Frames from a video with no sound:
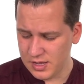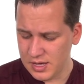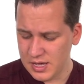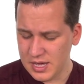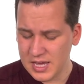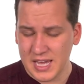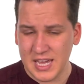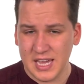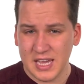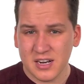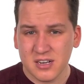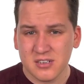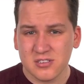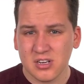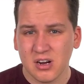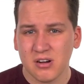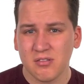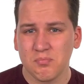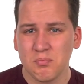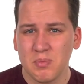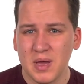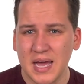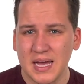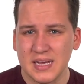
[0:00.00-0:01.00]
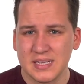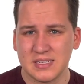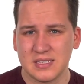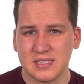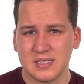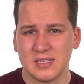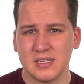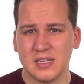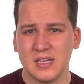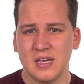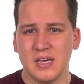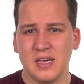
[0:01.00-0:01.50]
He enters our
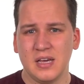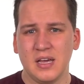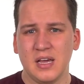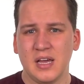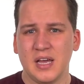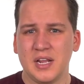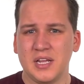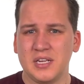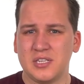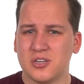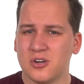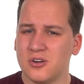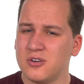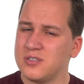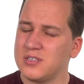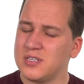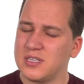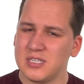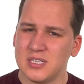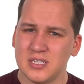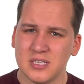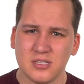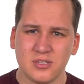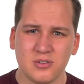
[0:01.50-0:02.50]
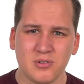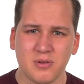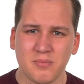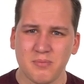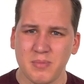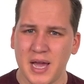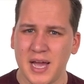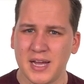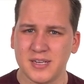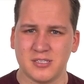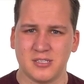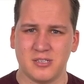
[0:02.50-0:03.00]
mess, and he turns us into a
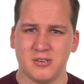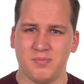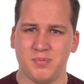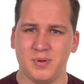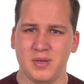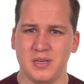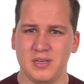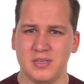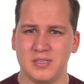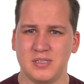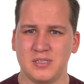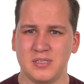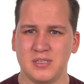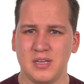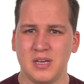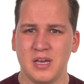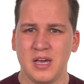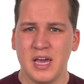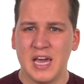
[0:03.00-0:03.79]
masterpiece.